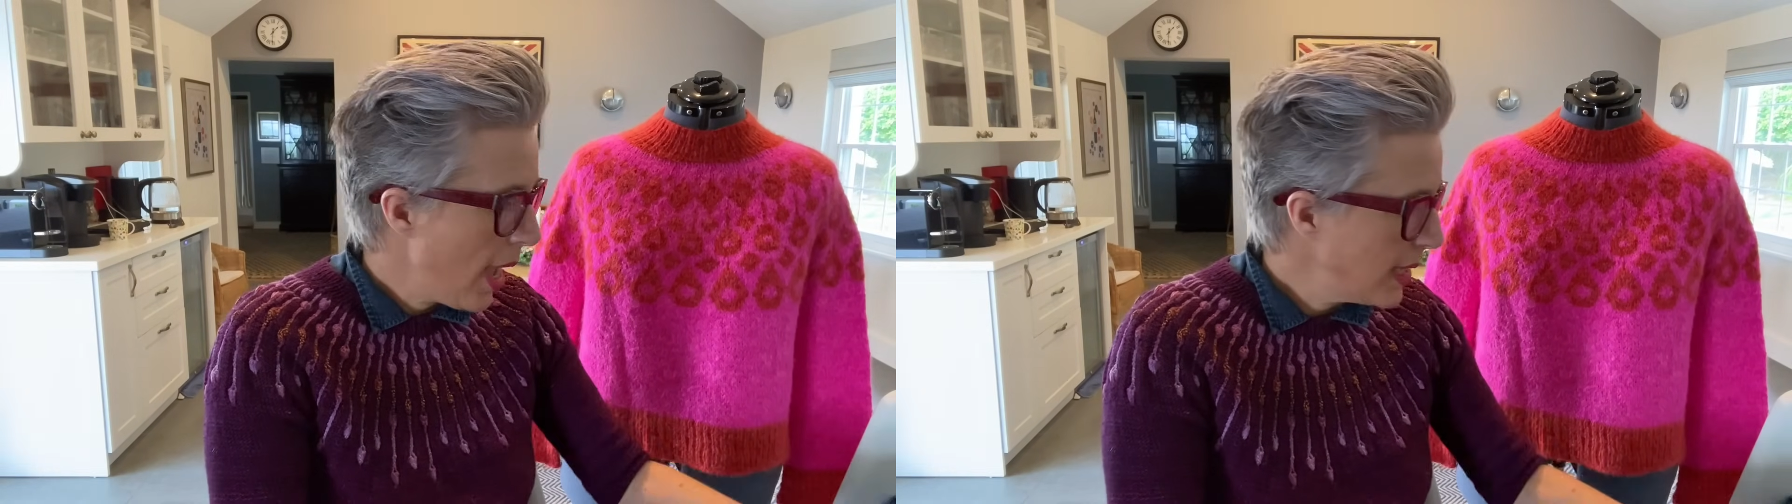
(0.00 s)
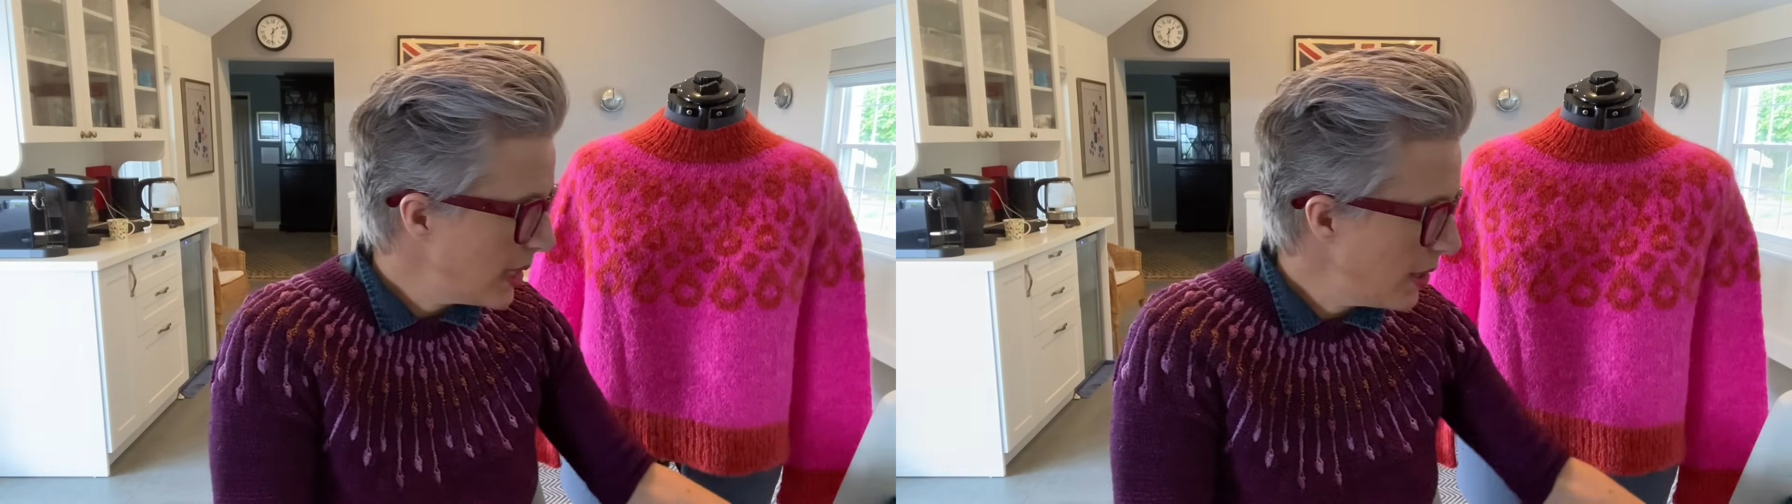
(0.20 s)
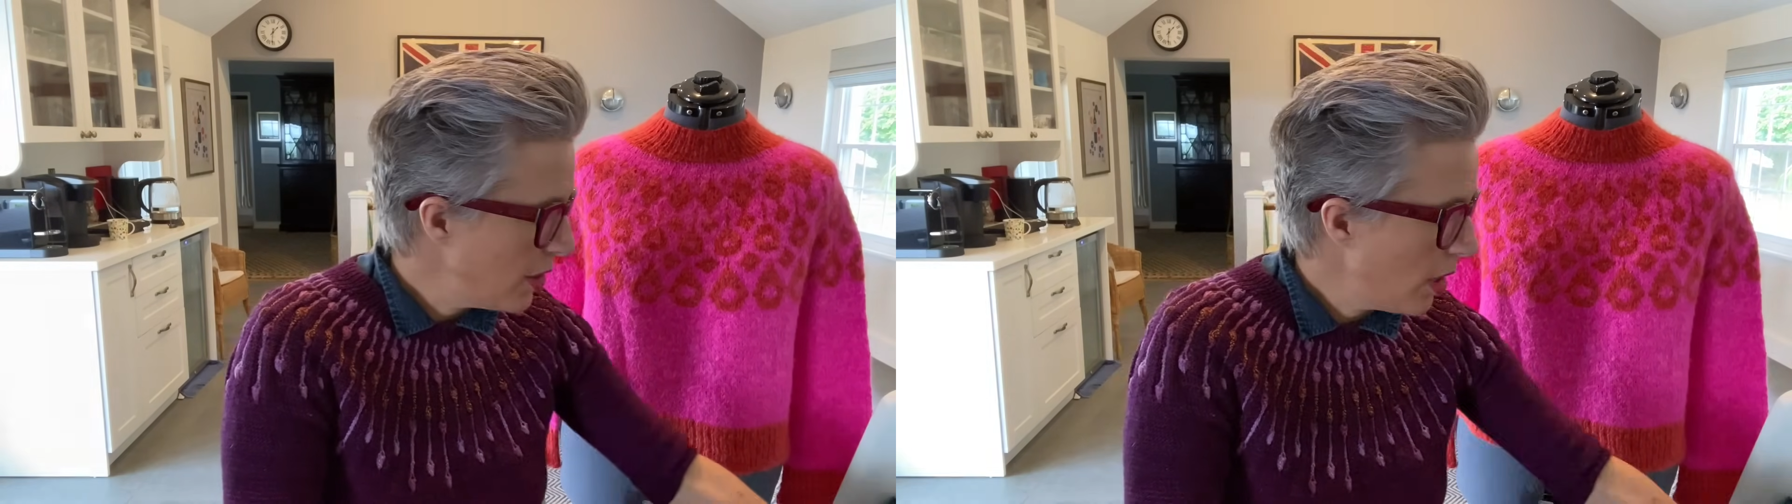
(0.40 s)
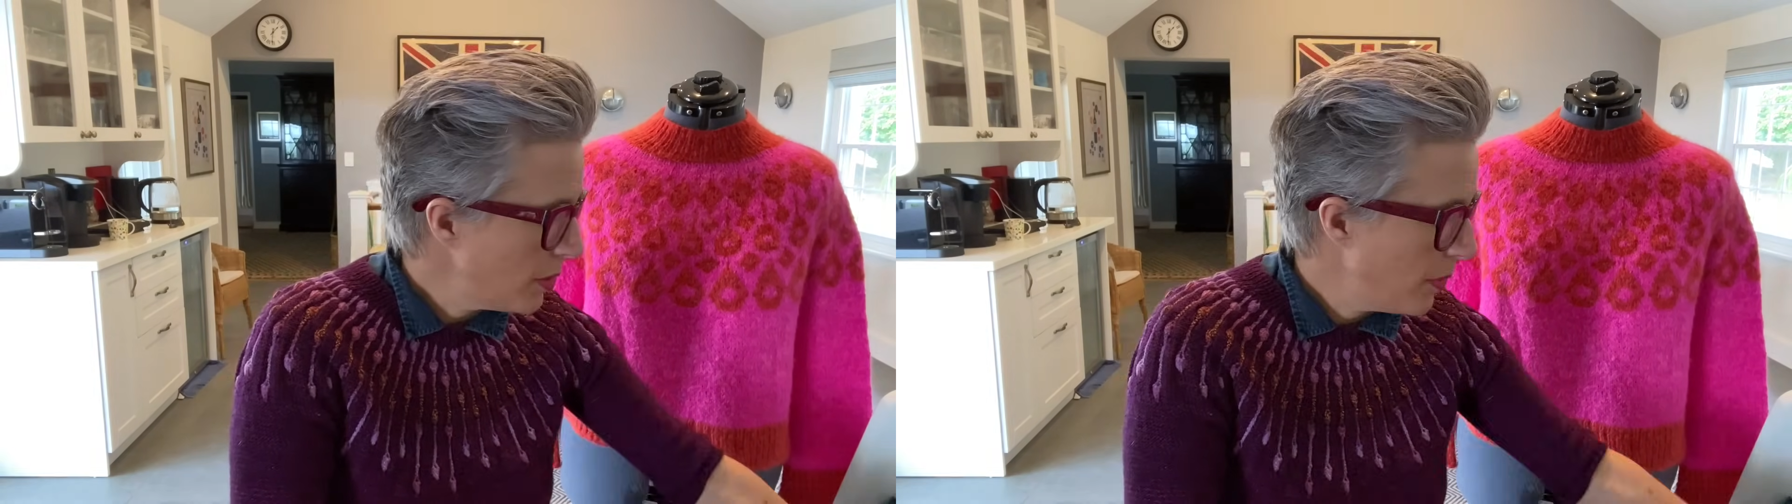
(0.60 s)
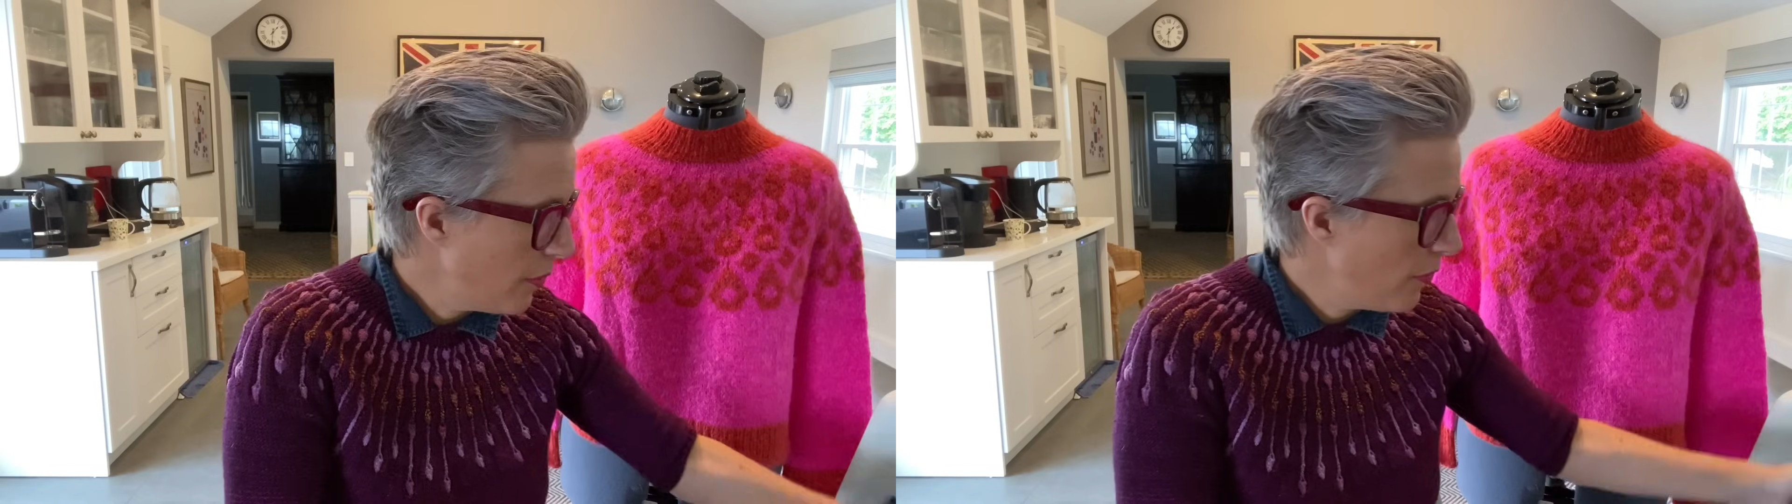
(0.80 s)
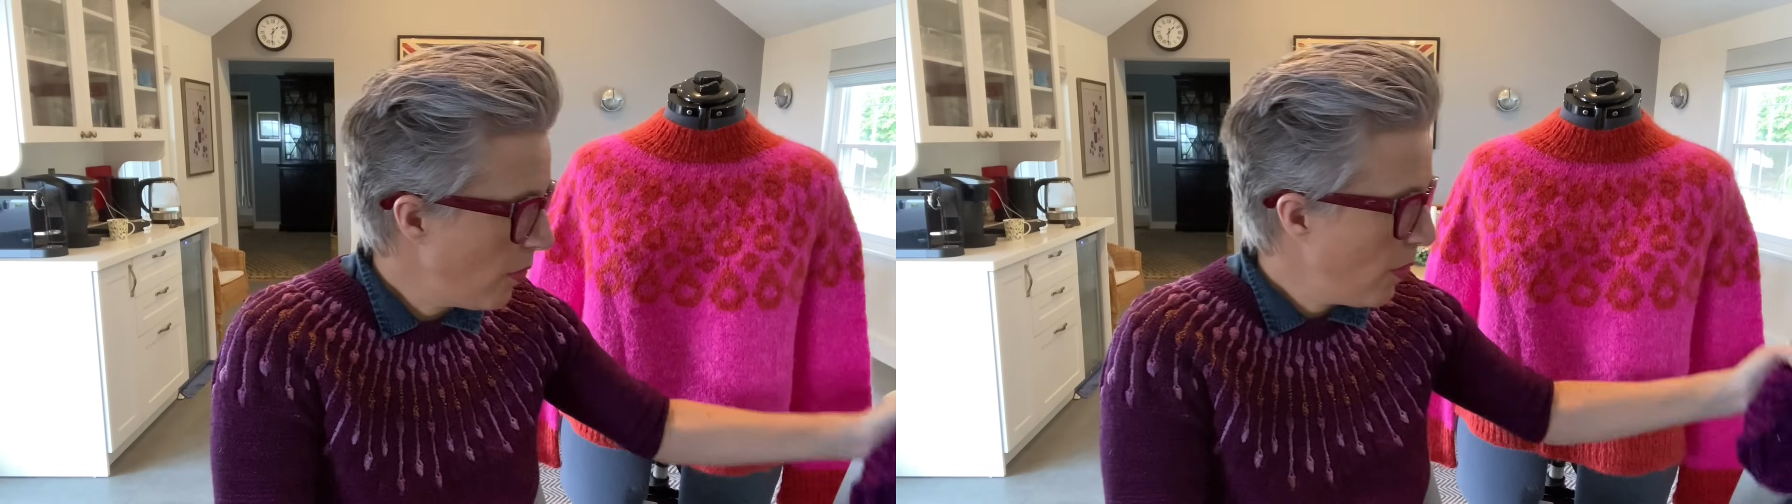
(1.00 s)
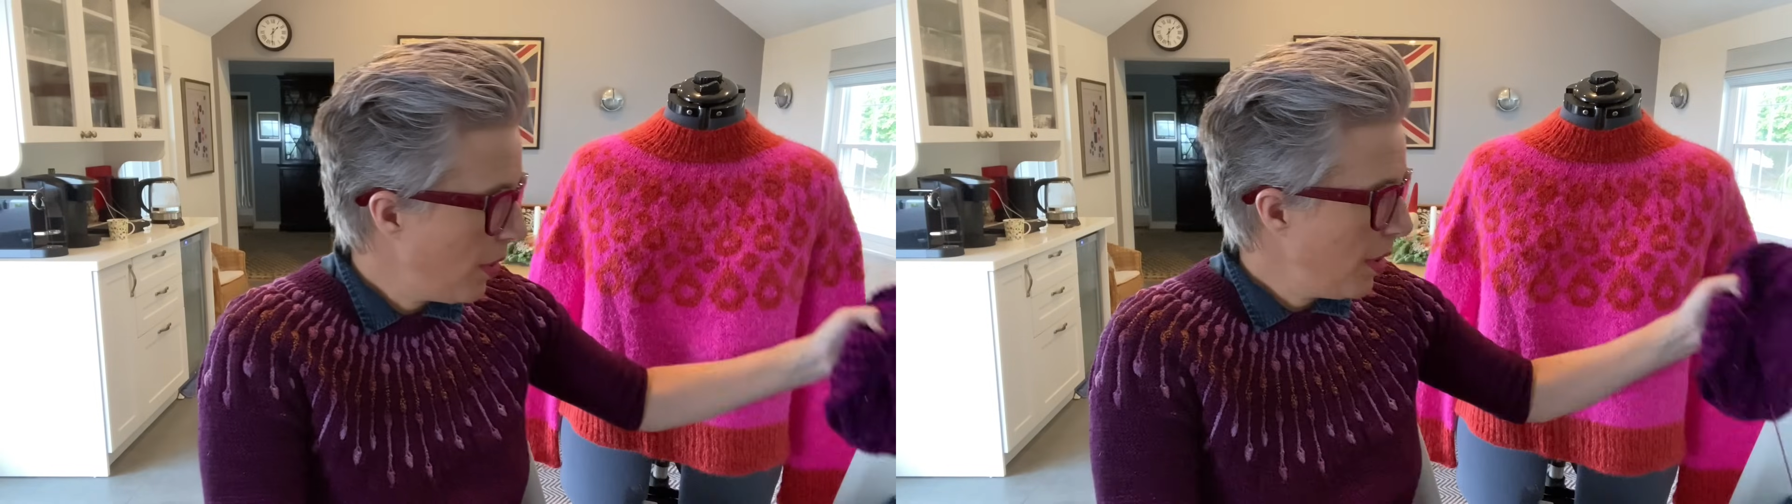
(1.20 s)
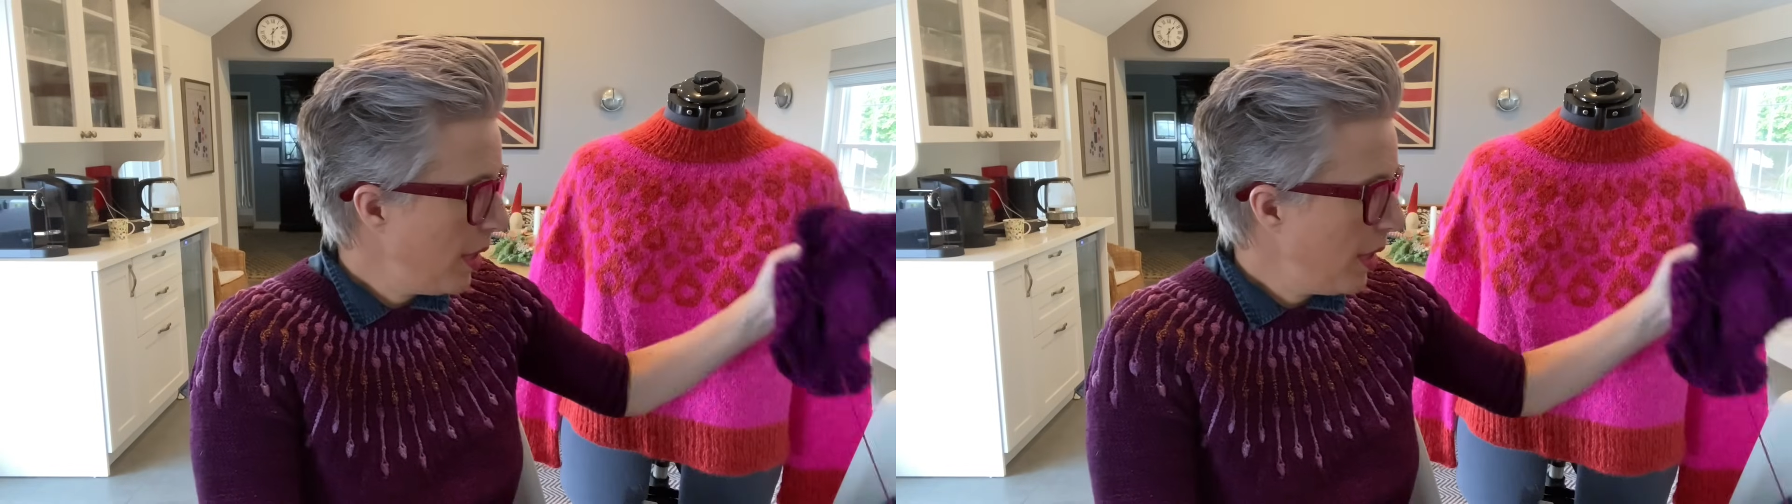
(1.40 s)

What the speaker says: I talked before